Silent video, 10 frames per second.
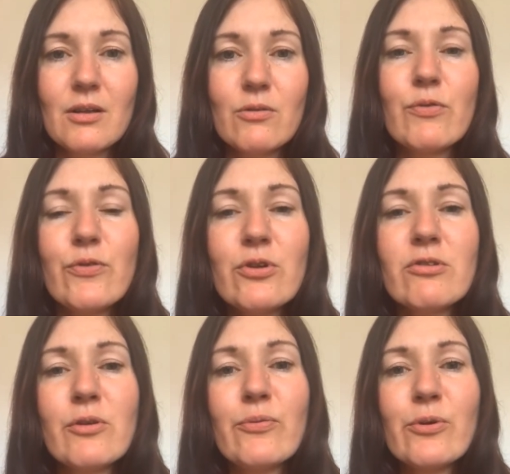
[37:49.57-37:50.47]

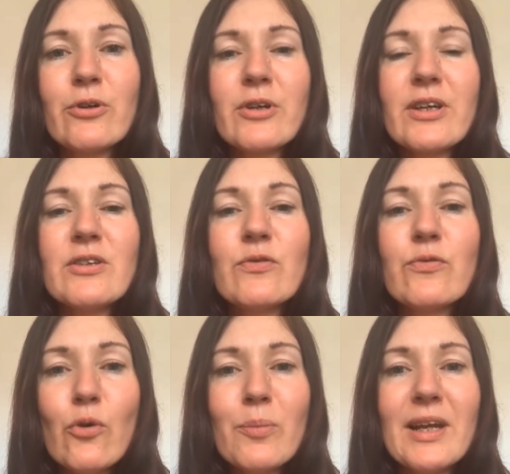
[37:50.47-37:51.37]
Refusal of work is
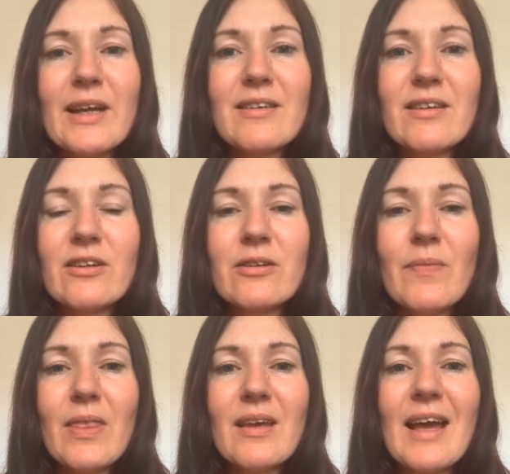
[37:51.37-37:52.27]
formulated here
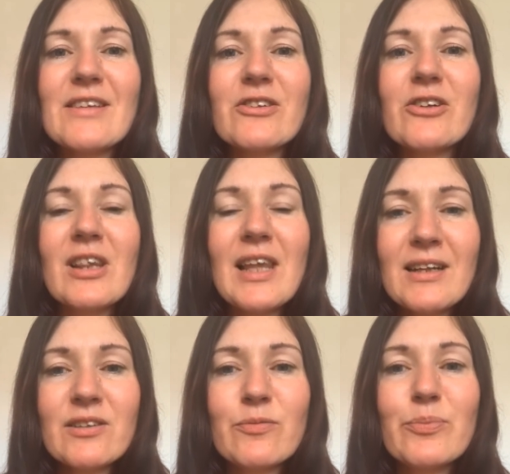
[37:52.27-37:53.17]
as a
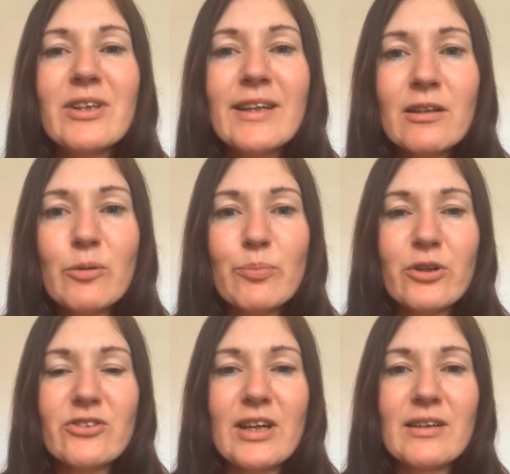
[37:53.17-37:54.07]
collective political
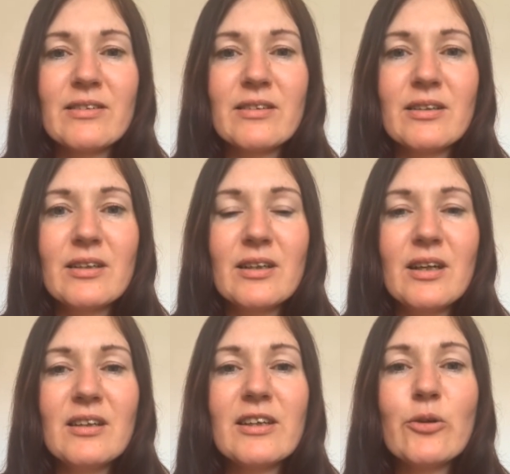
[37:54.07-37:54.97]
project
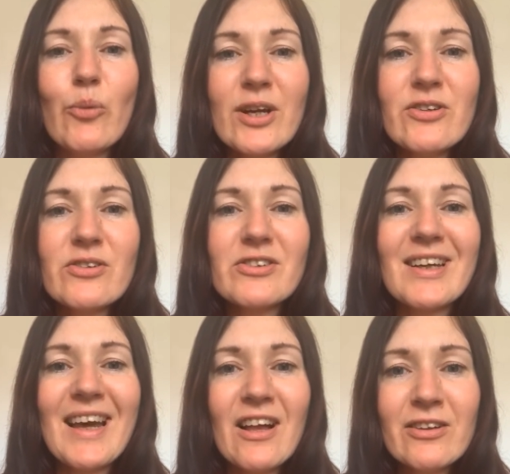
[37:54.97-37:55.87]
that questions the
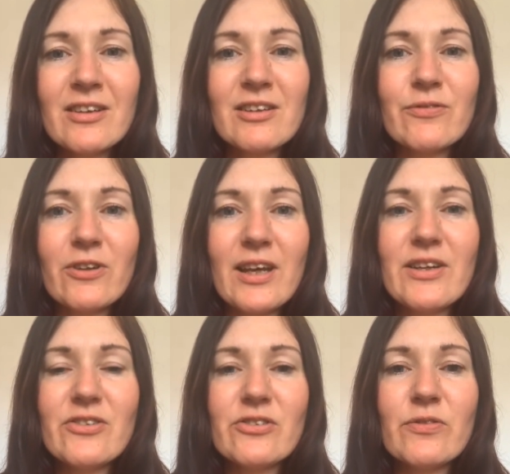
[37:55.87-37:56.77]
calculative
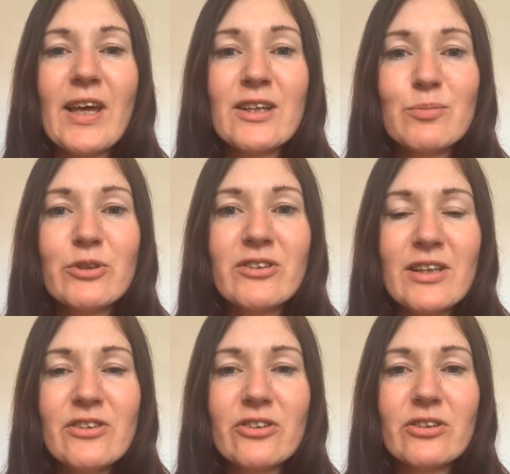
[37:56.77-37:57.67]
relations of
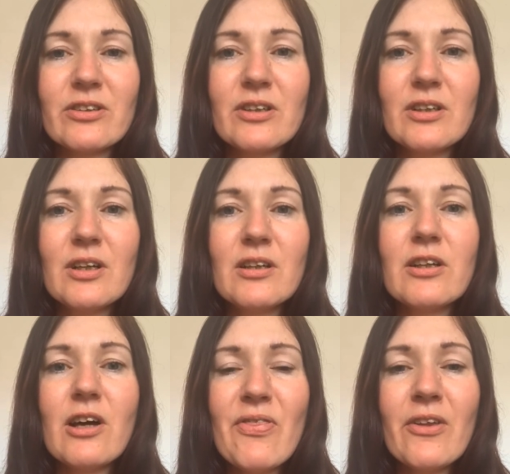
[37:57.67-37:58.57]
exploitation that
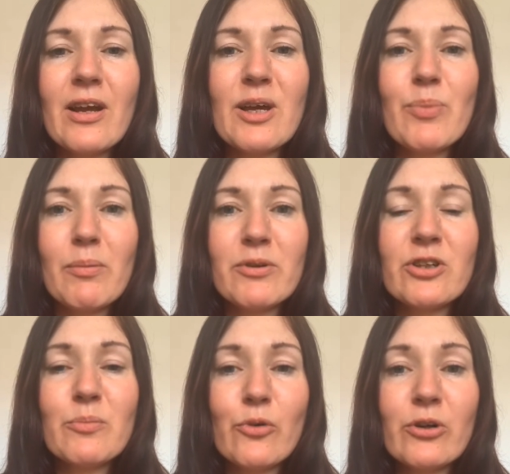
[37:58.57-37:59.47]
underlie
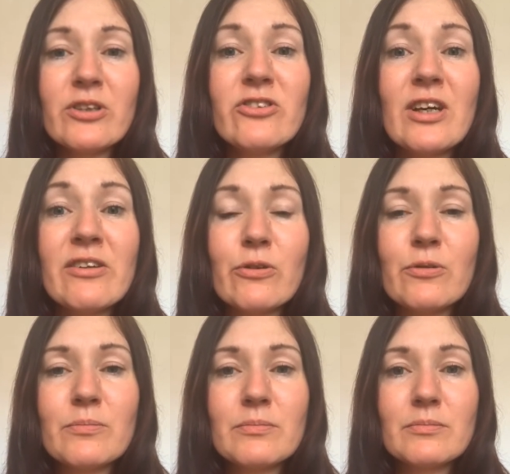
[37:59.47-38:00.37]
publishing more in general.